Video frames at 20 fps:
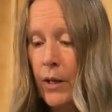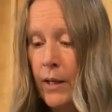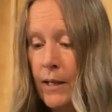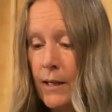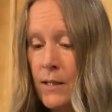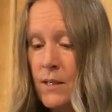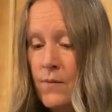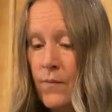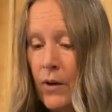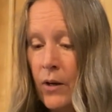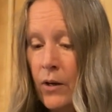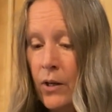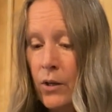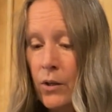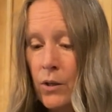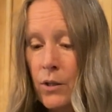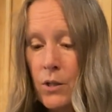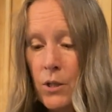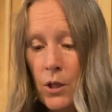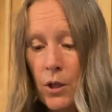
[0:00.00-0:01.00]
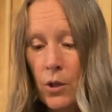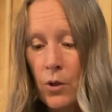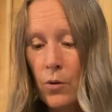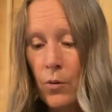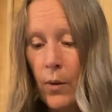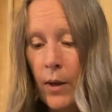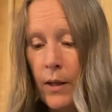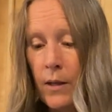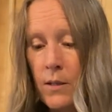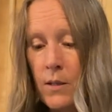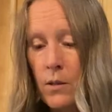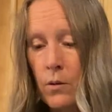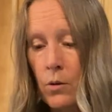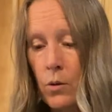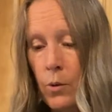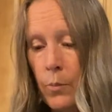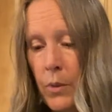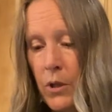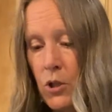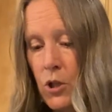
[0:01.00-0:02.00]
and it's very good too, and it's a
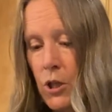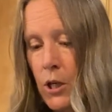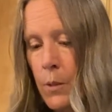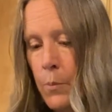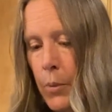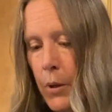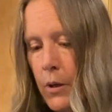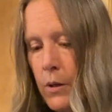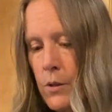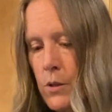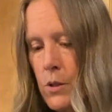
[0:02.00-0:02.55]
little bit cheaper.